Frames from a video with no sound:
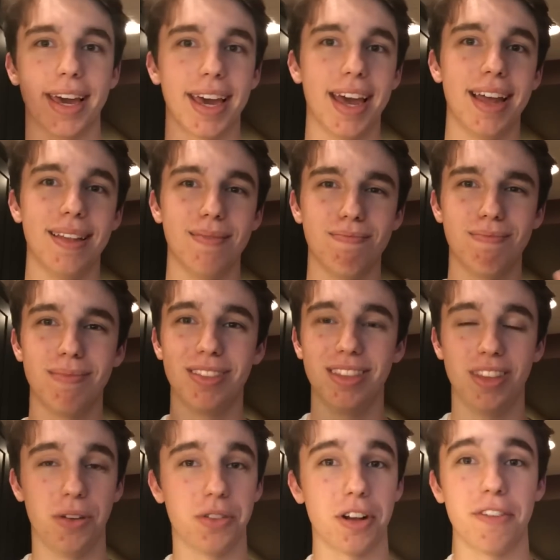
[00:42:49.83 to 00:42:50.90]
And
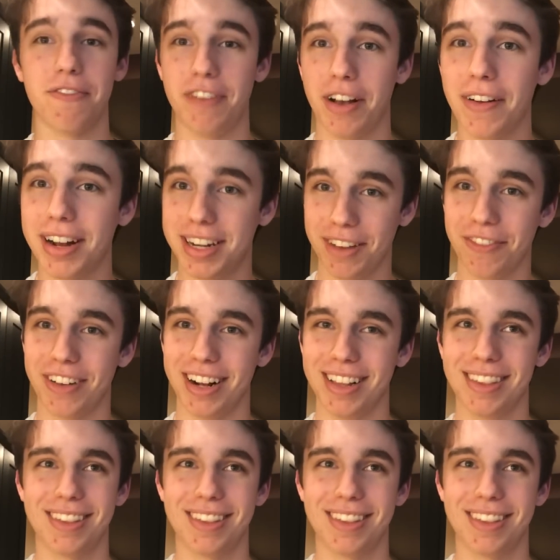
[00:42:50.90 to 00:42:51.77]
those are very different.